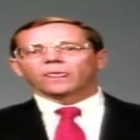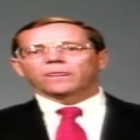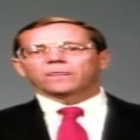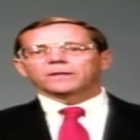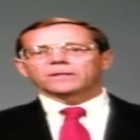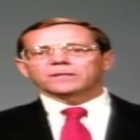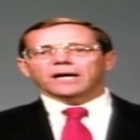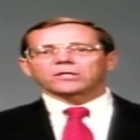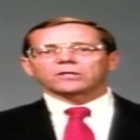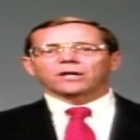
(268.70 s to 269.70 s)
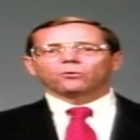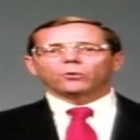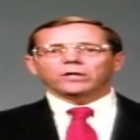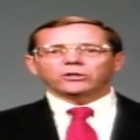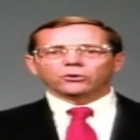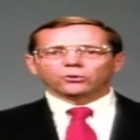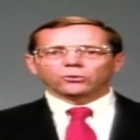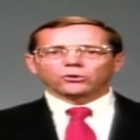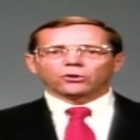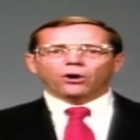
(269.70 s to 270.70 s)
The test that we
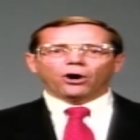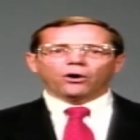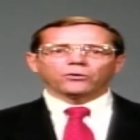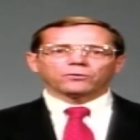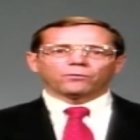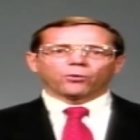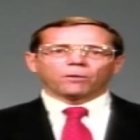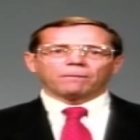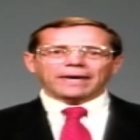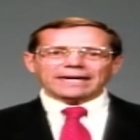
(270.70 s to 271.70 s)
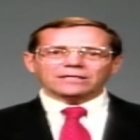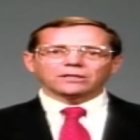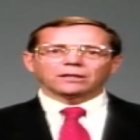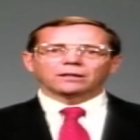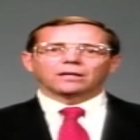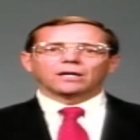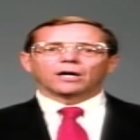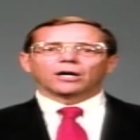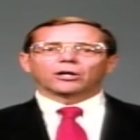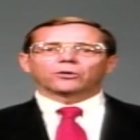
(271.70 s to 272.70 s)
use calls for painting
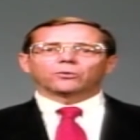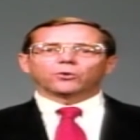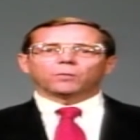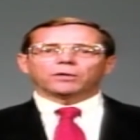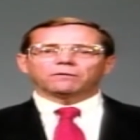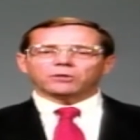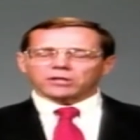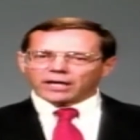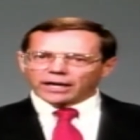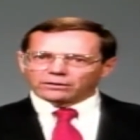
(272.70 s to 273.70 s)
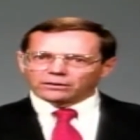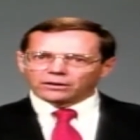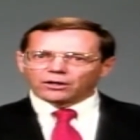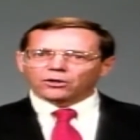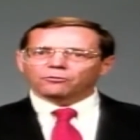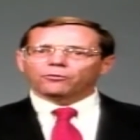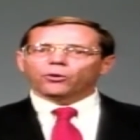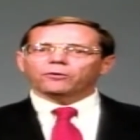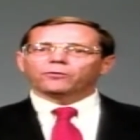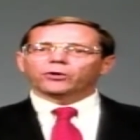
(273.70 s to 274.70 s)
a group of 10
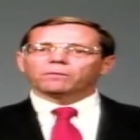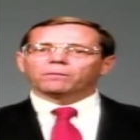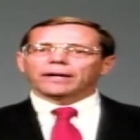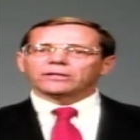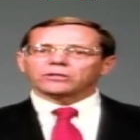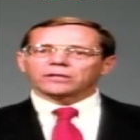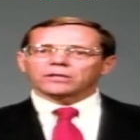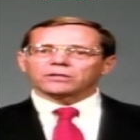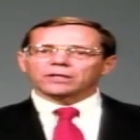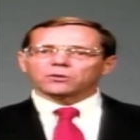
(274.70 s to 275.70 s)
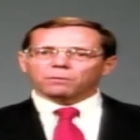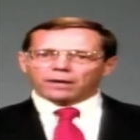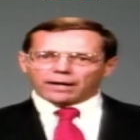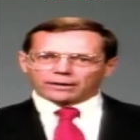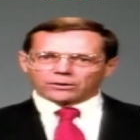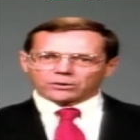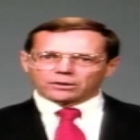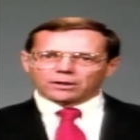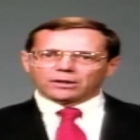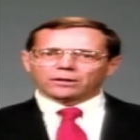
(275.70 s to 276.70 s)
4-foot by 6-inch panels
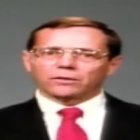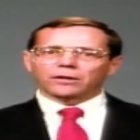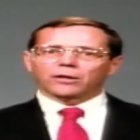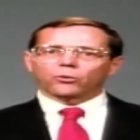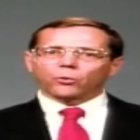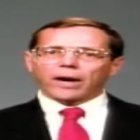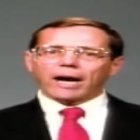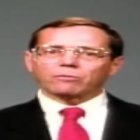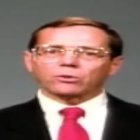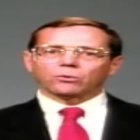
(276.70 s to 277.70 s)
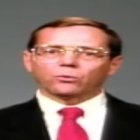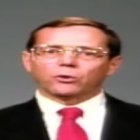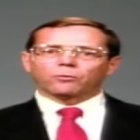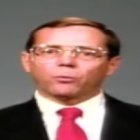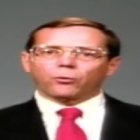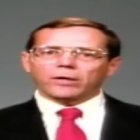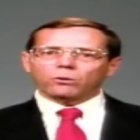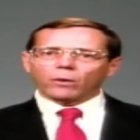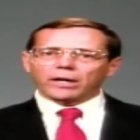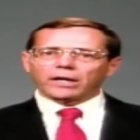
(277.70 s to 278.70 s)
that are wrapped with
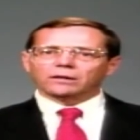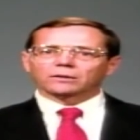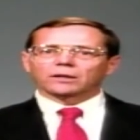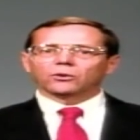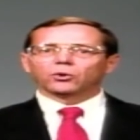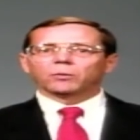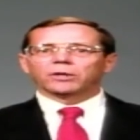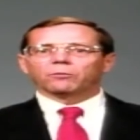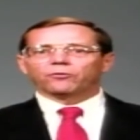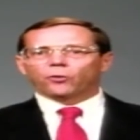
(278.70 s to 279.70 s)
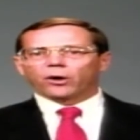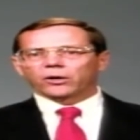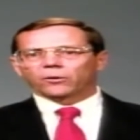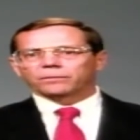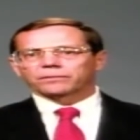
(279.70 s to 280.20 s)
pre-weighed aluminum foil,